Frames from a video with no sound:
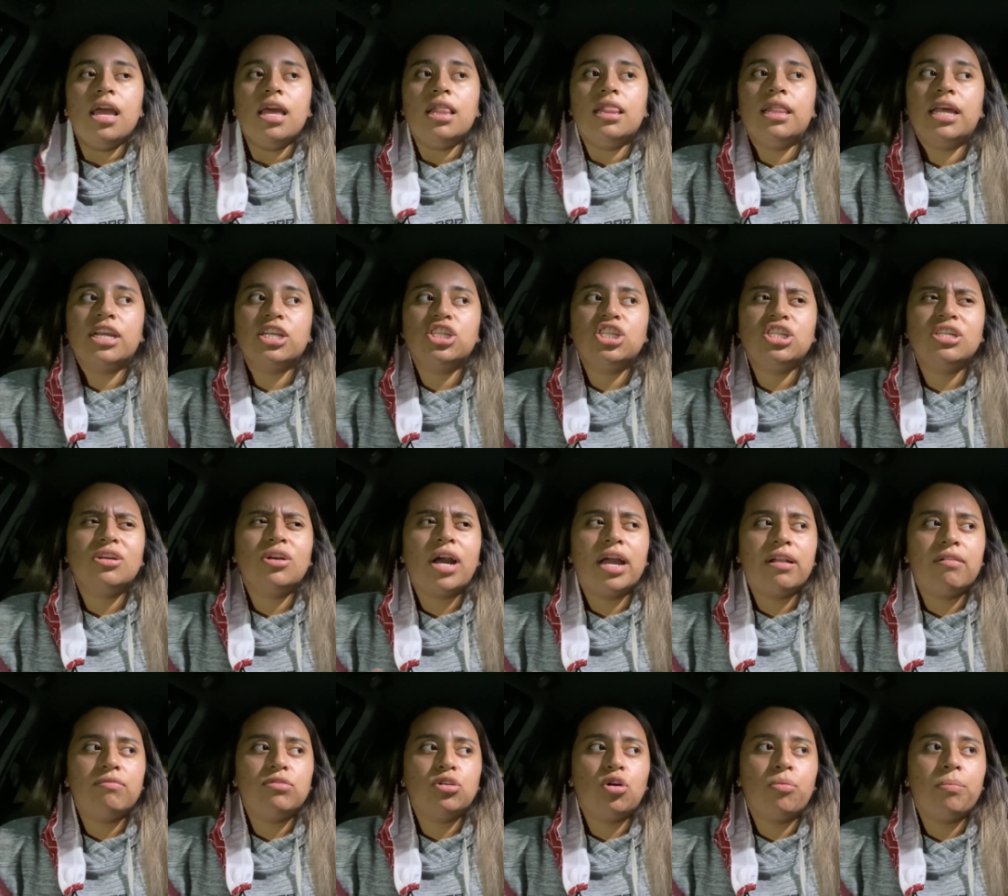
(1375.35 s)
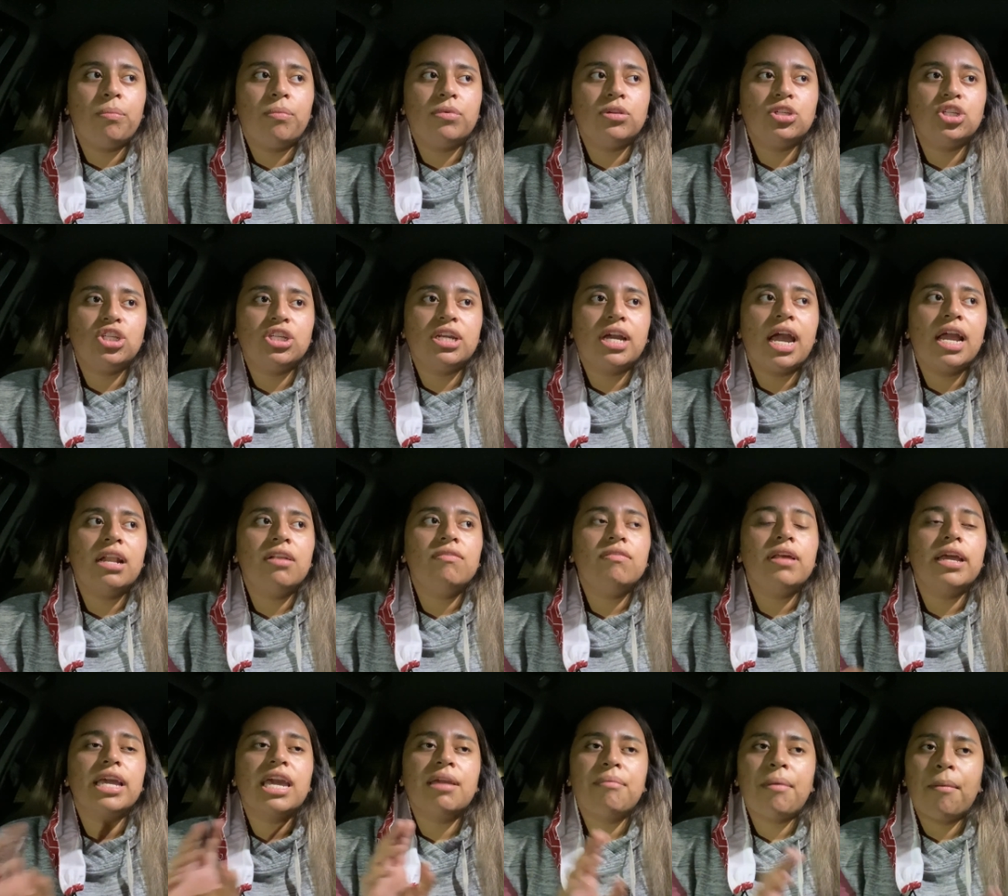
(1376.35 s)
like she kind of told me she kind of
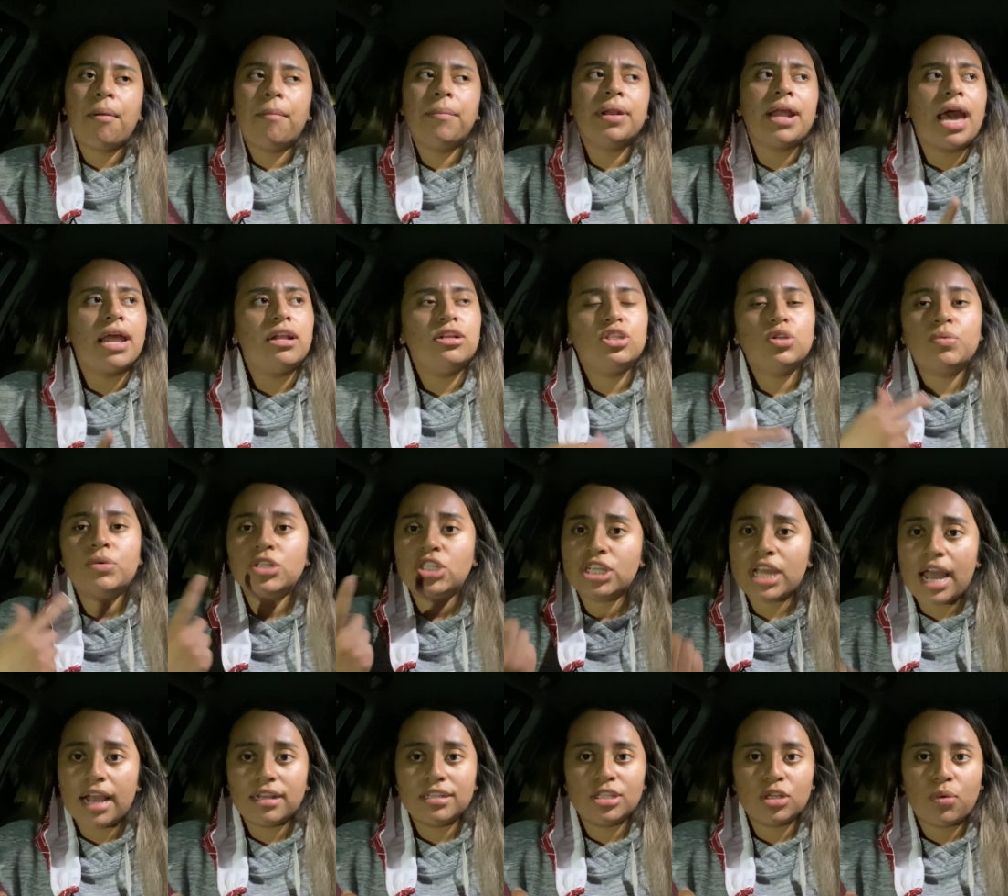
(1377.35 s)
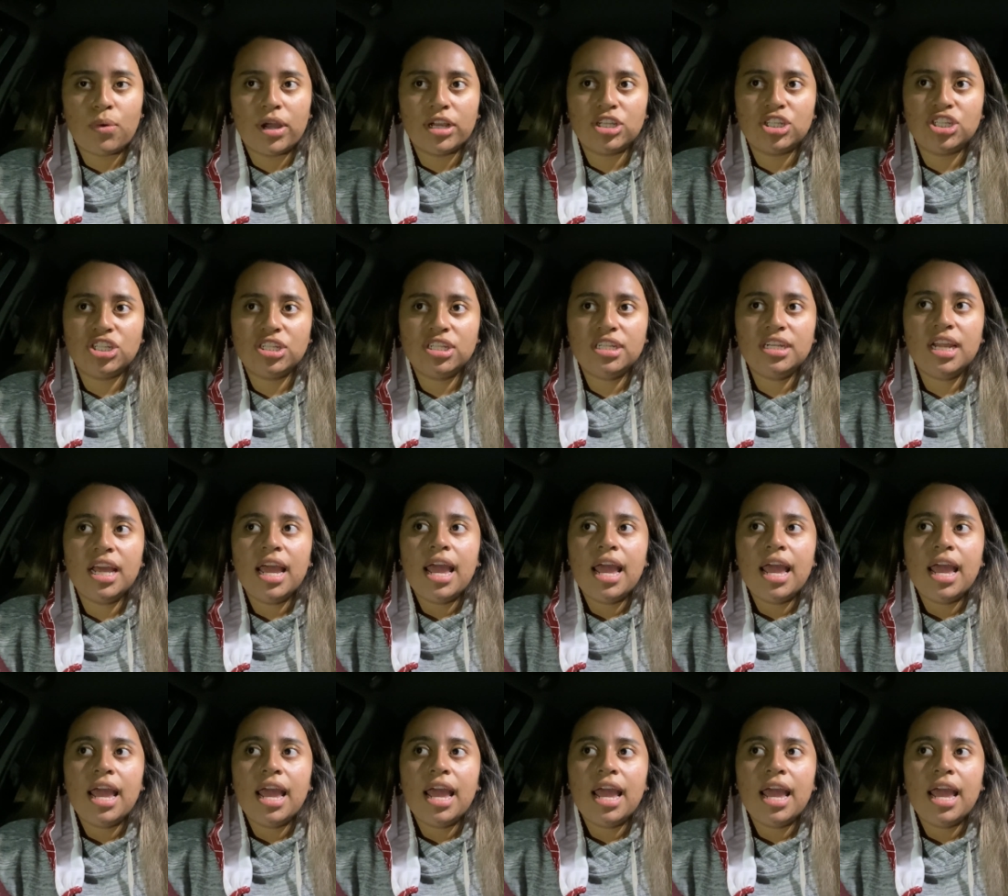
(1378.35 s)
like gave my mom an attitude when she asked the question